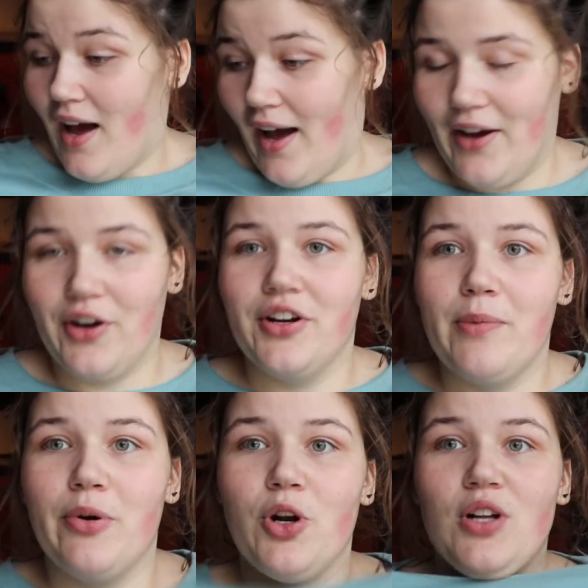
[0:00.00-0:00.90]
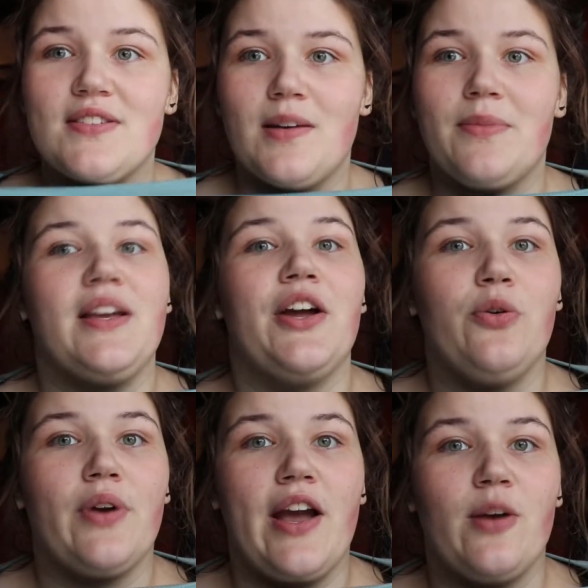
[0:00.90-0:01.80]
I already put on something I
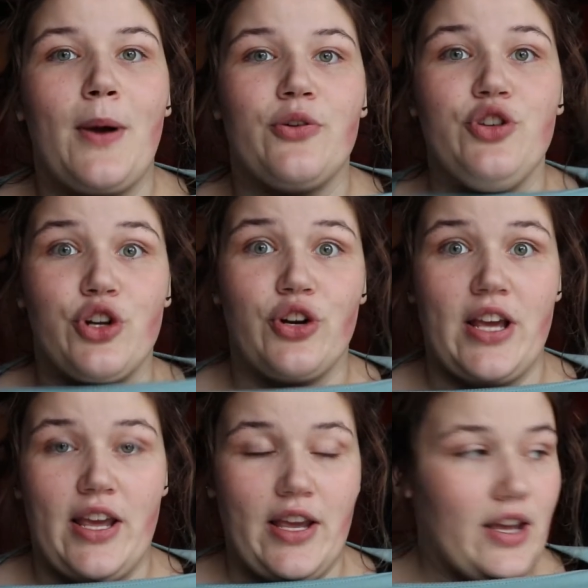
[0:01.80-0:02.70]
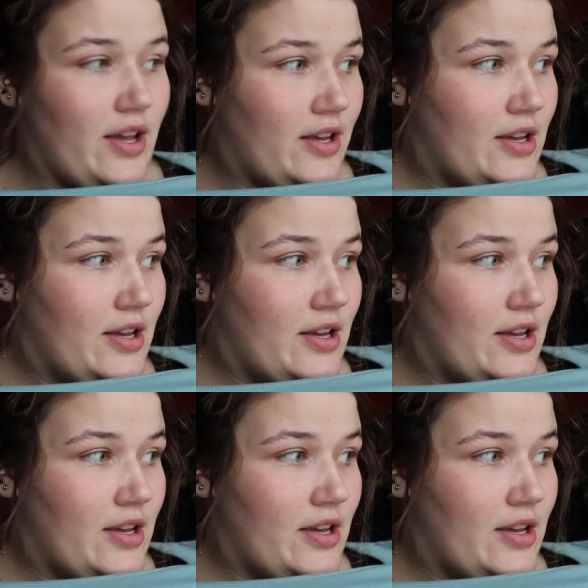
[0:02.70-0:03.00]
don't care about dirtying.